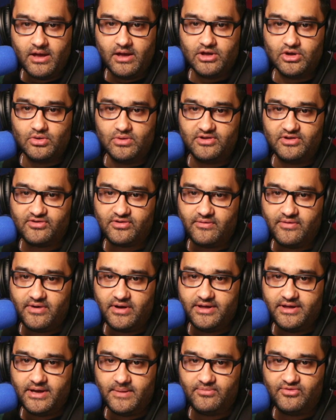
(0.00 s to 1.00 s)
You will discover,
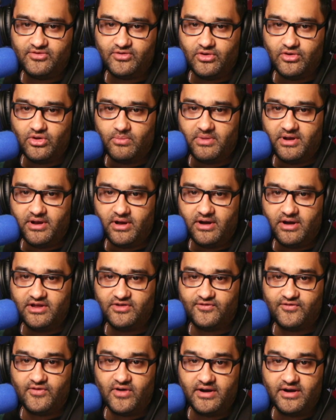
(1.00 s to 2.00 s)
yep. So number 9
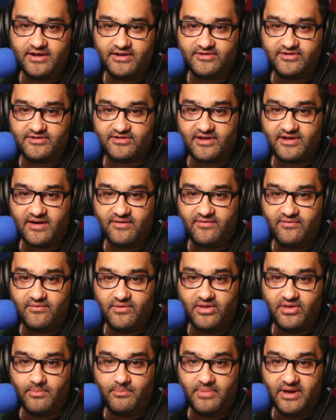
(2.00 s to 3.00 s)
is finding staff
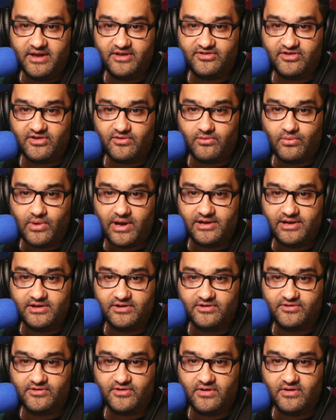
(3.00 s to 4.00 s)
with the basic
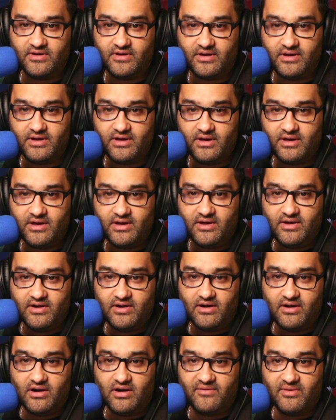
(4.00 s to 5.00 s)
values
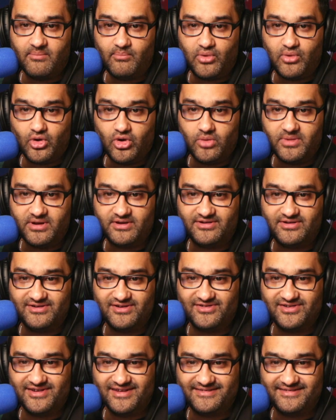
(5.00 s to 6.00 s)
of employment
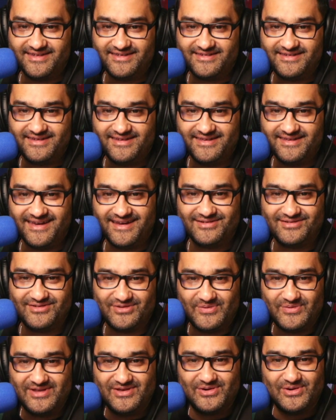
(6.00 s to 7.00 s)
doesn't exist. Yes.
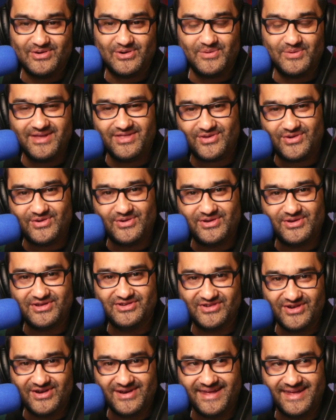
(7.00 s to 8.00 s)
So when you're going through your
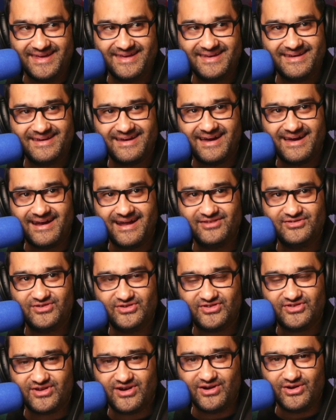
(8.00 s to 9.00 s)
journey, and as you
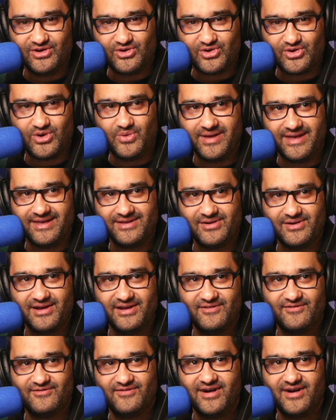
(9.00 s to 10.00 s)
start growing, you're going
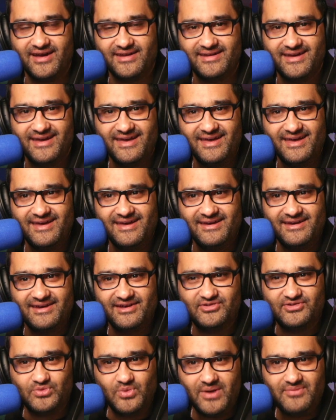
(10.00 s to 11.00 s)
to find
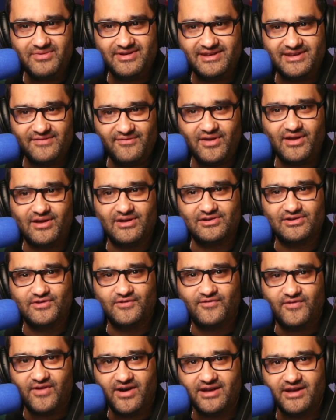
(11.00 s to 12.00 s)
it's very difficult to
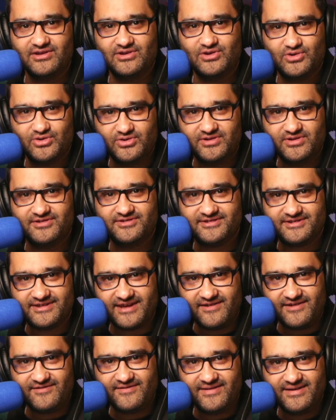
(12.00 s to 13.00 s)
find good
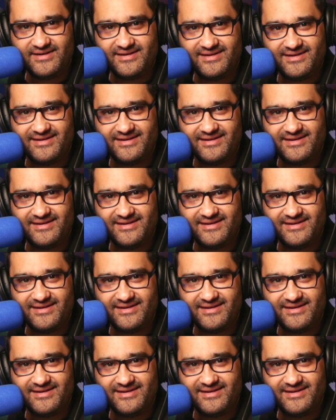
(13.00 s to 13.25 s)
staff.